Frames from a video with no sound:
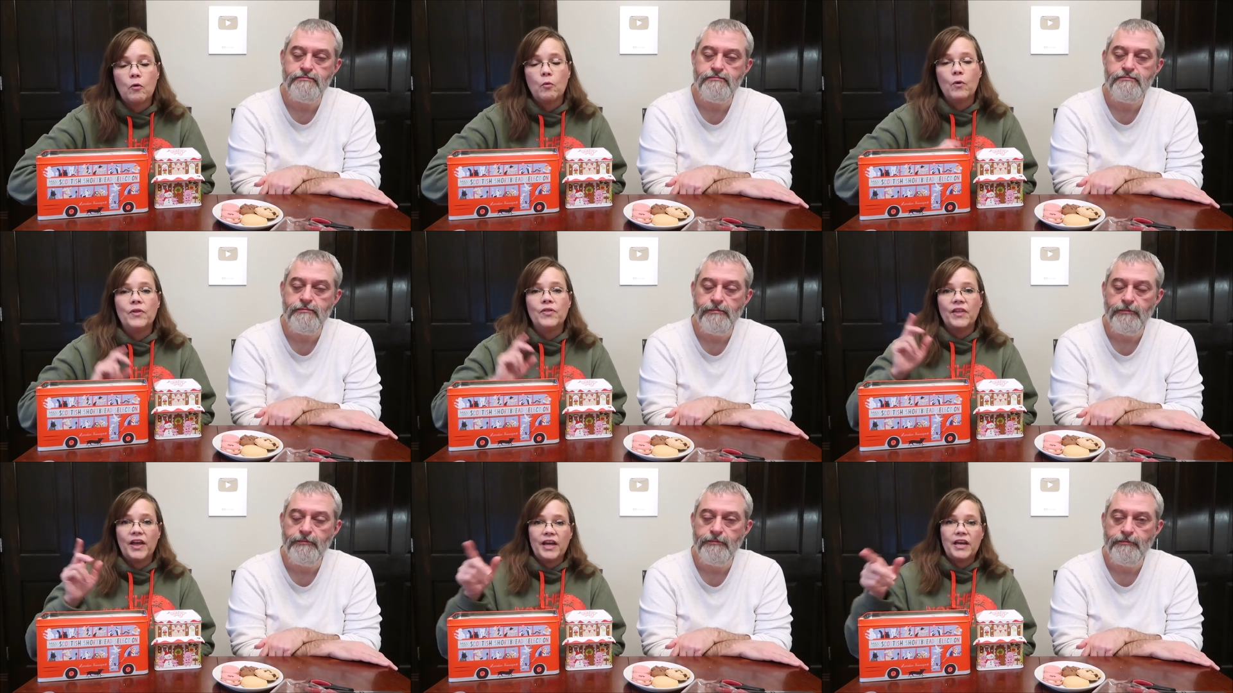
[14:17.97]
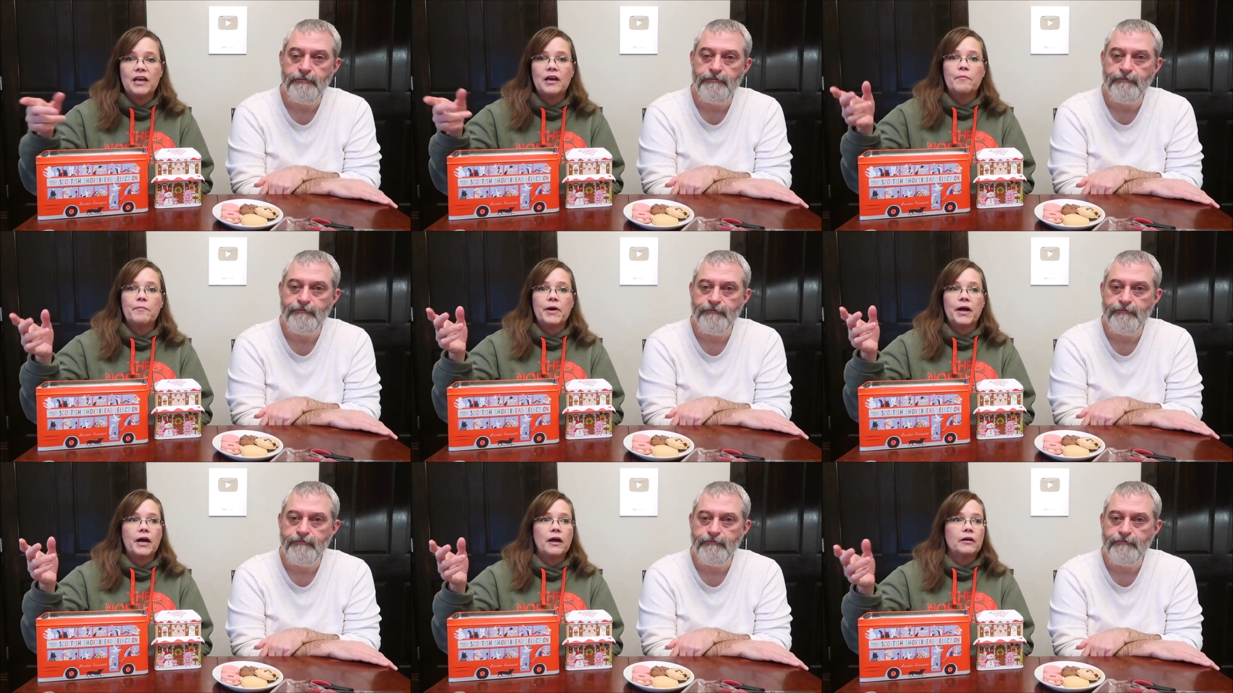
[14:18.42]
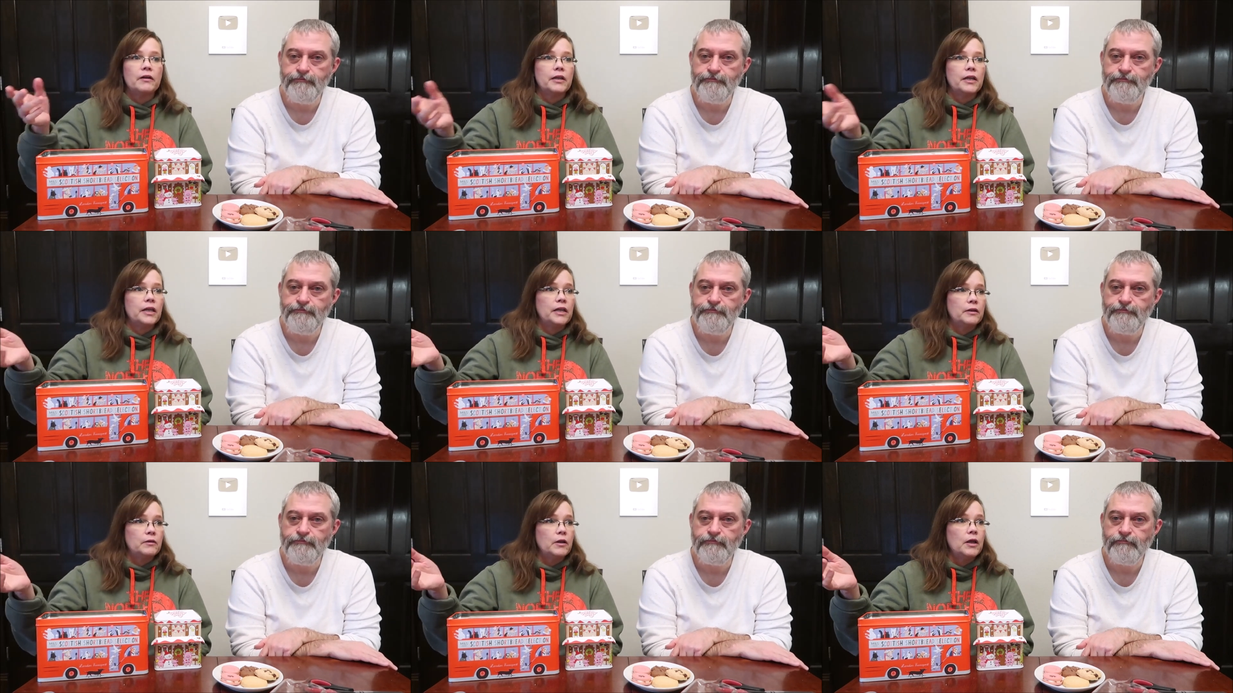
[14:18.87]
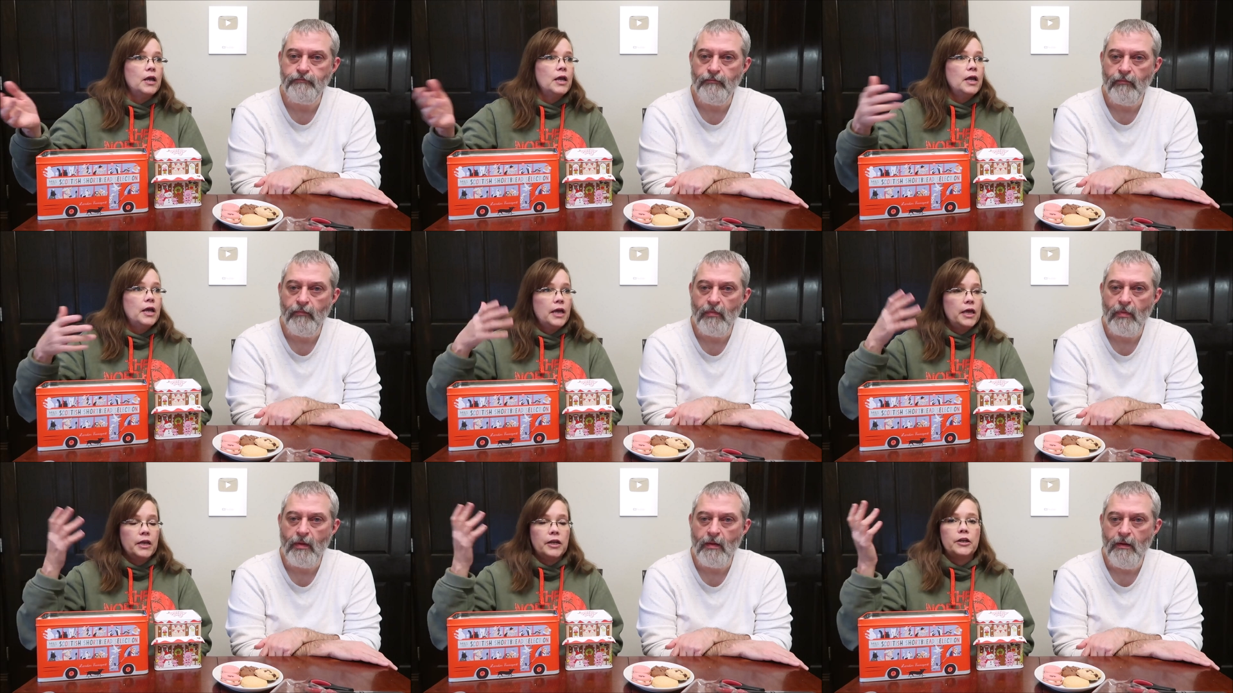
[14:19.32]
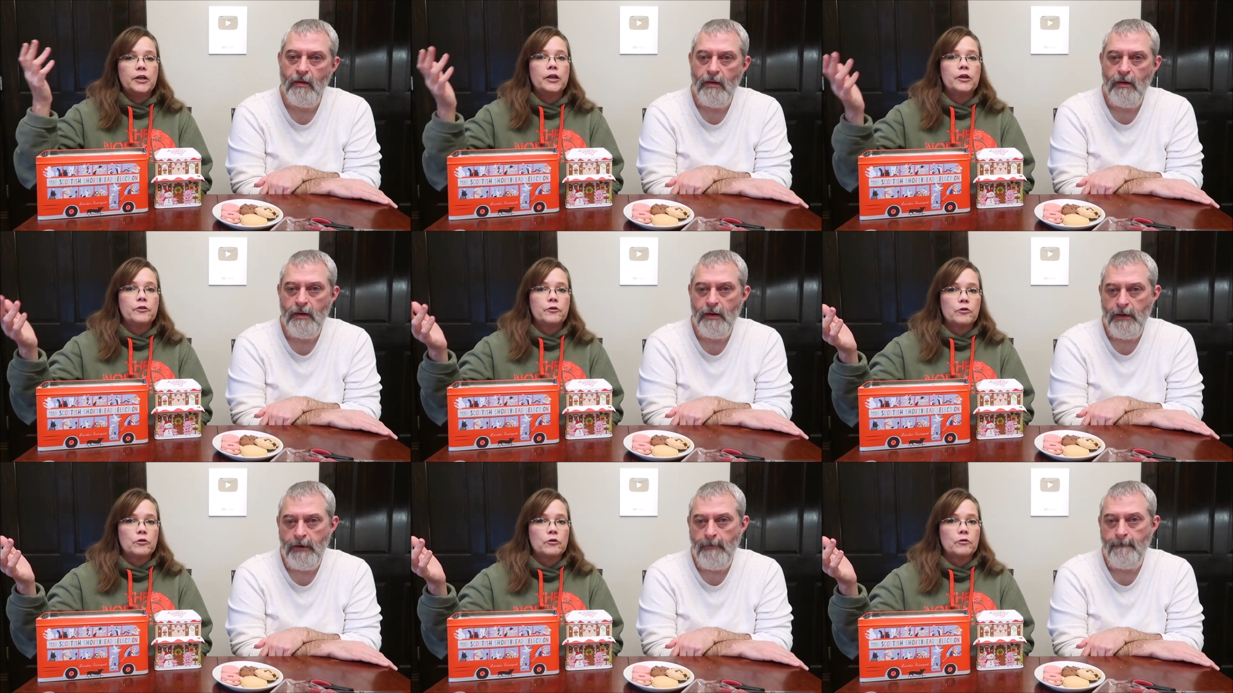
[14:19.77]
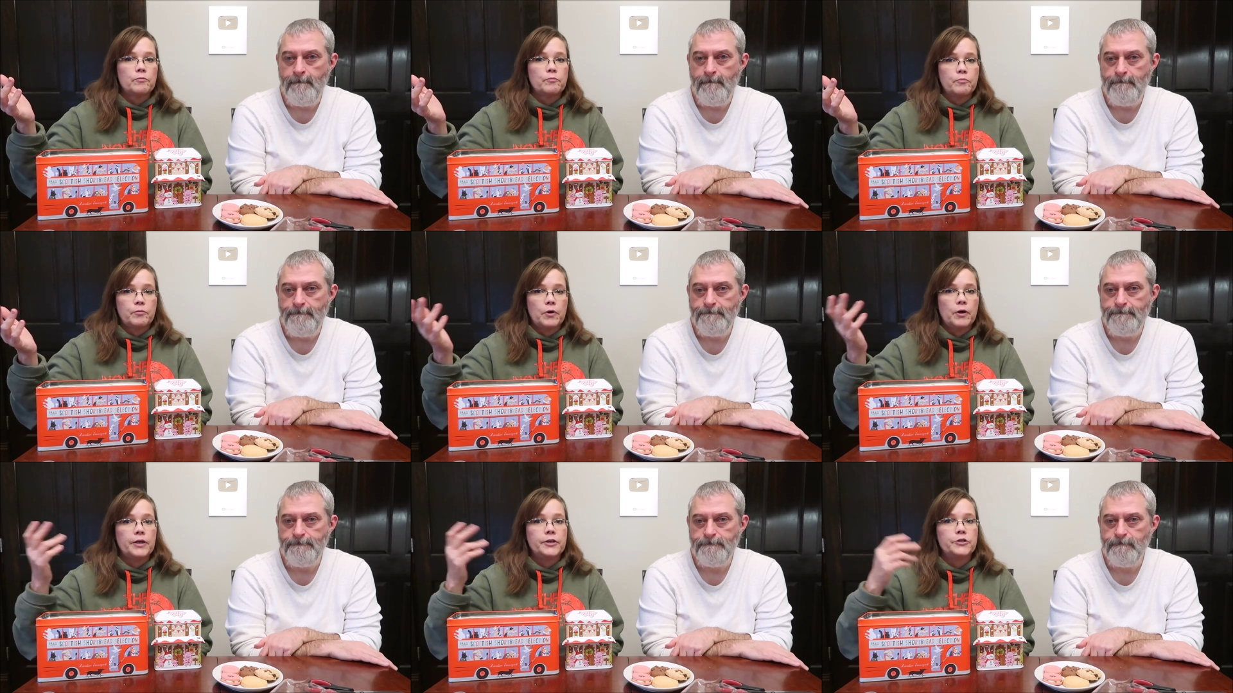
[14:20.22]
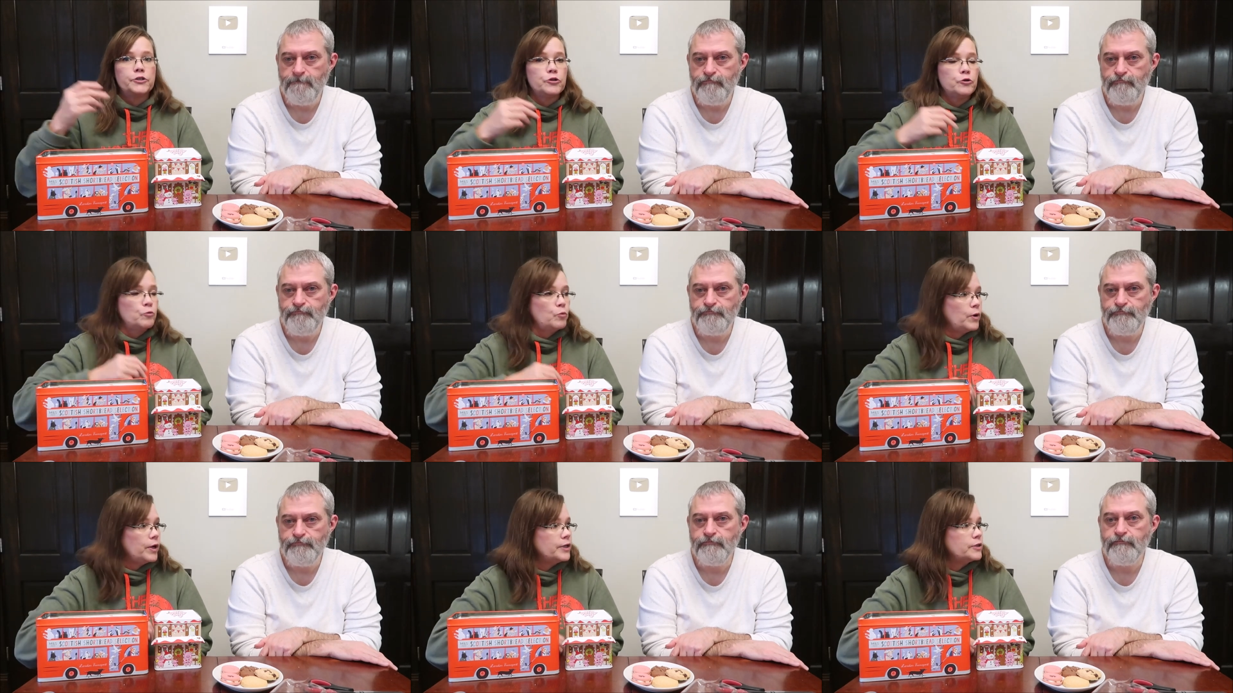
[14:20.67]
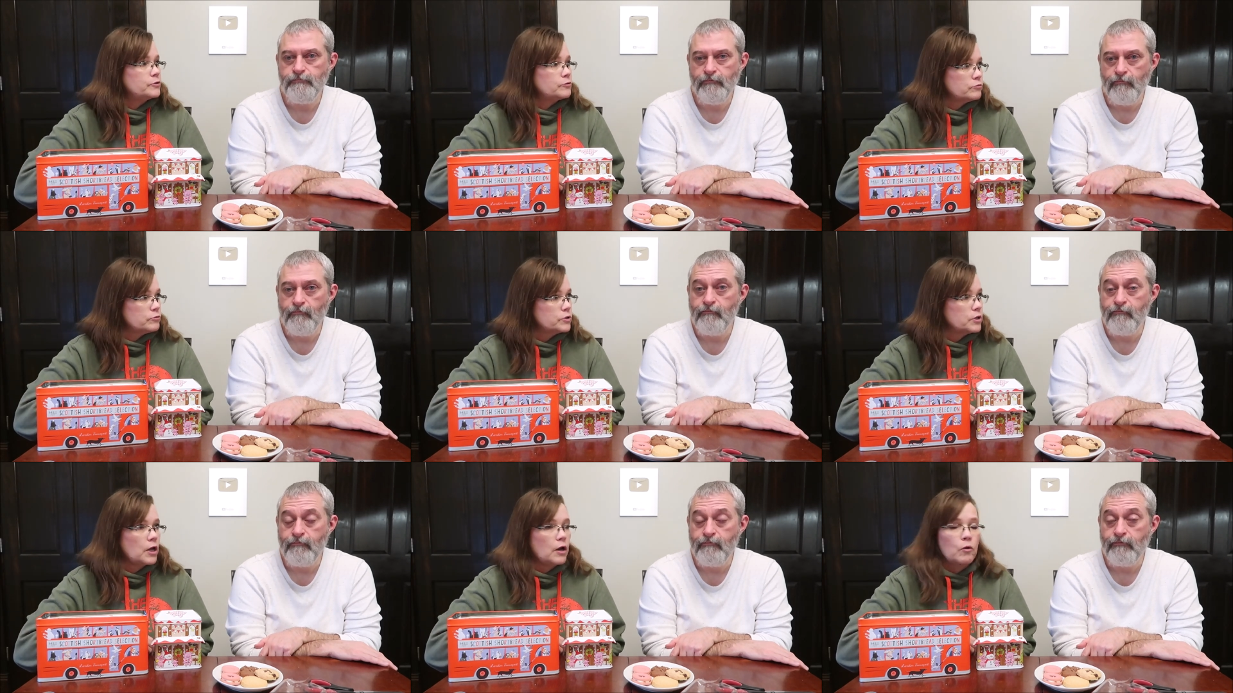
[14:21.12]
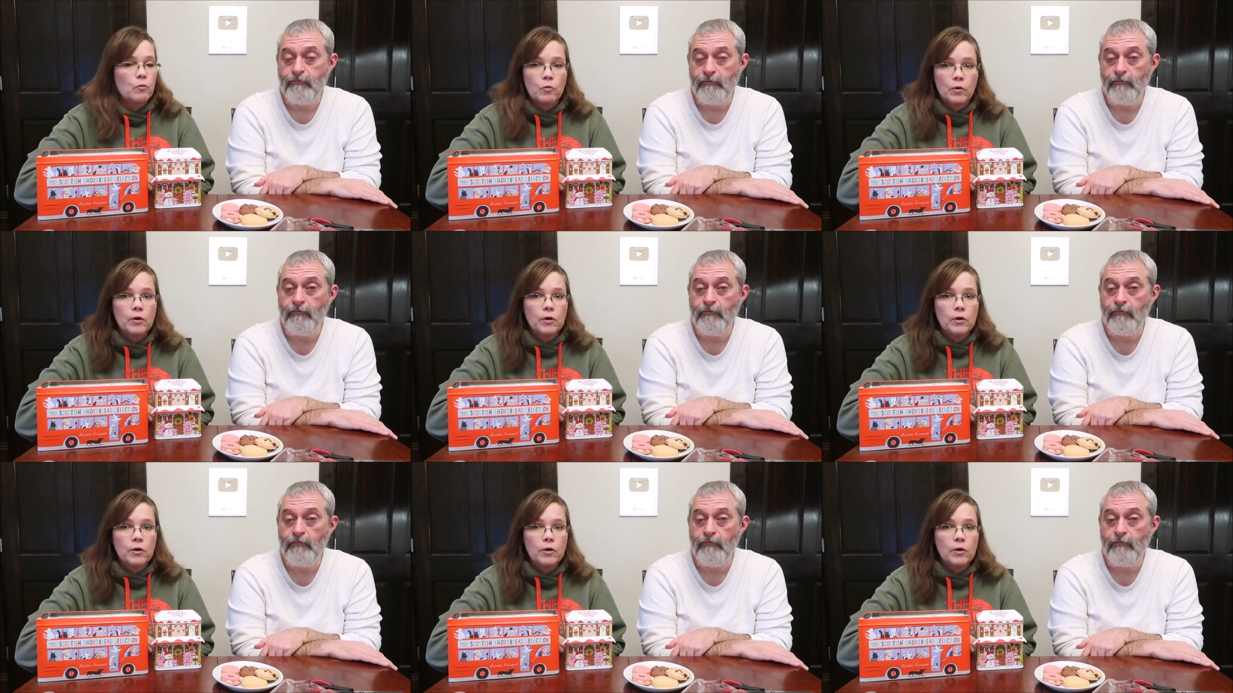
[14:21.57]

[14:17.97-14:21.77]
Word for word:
Speaker 1: when they come out in in another probably two weeks or so.